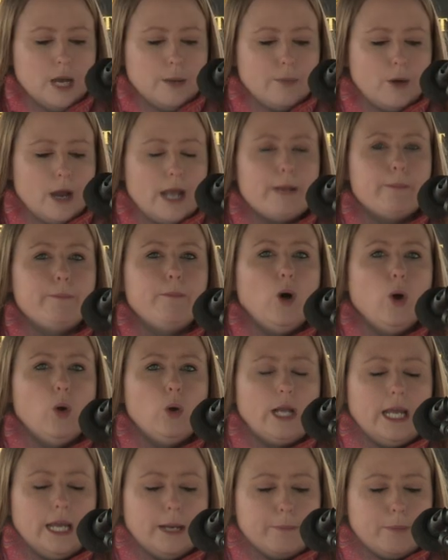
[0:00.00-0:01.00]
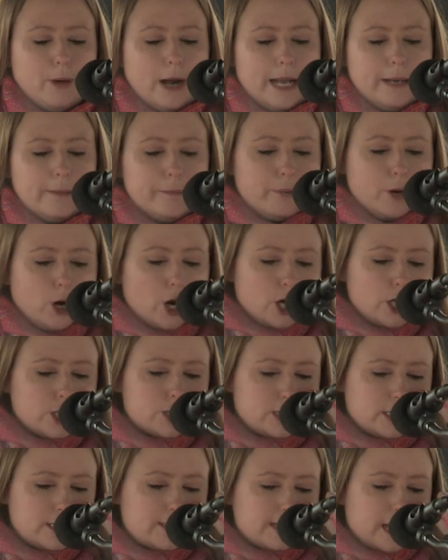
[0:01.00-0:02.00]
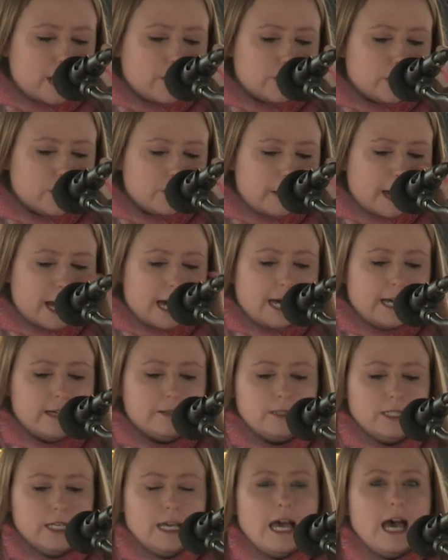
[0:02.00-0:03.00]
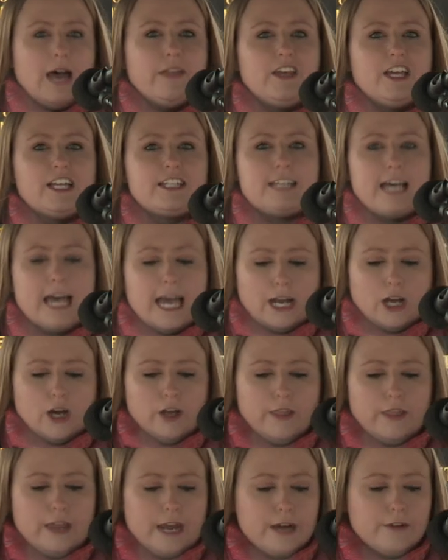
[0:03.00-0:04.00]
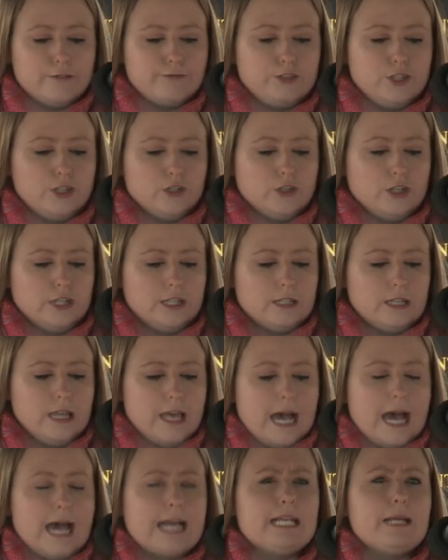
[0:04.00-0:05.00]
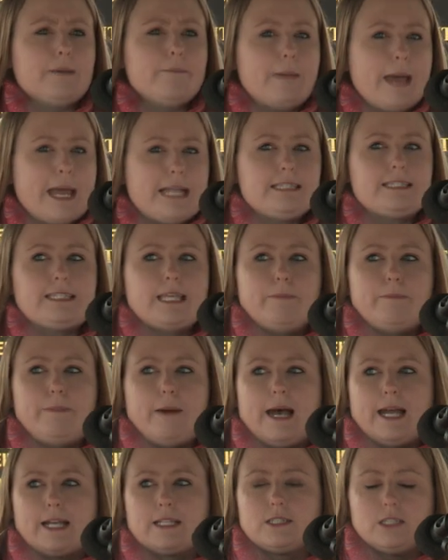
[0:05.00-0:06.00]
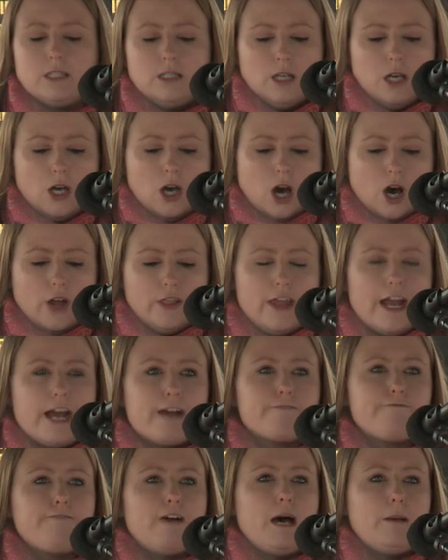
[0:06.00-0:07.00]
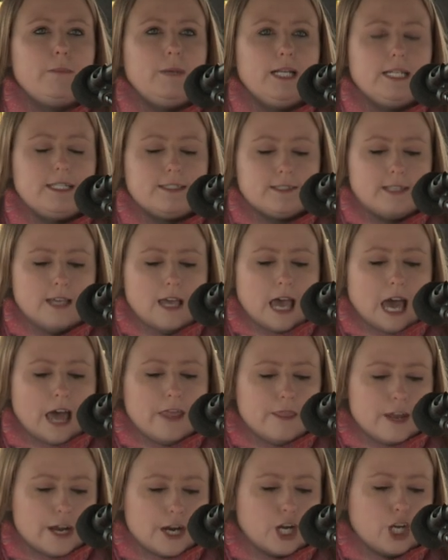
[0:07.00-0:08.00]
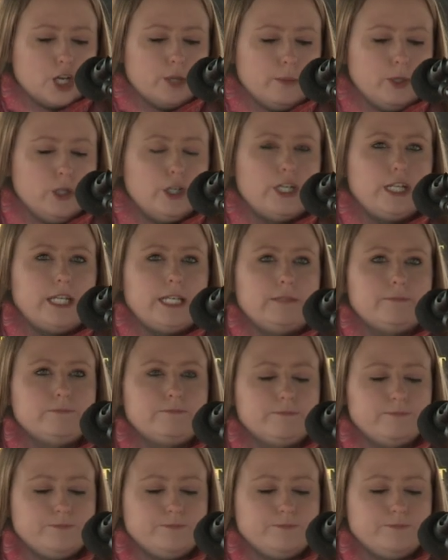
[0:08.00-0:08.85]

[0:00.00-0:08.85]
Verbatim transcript: Brendan Moley and Brendan Burns in South Armagh, and the attack on their funeral had an immense impact on their families and their community.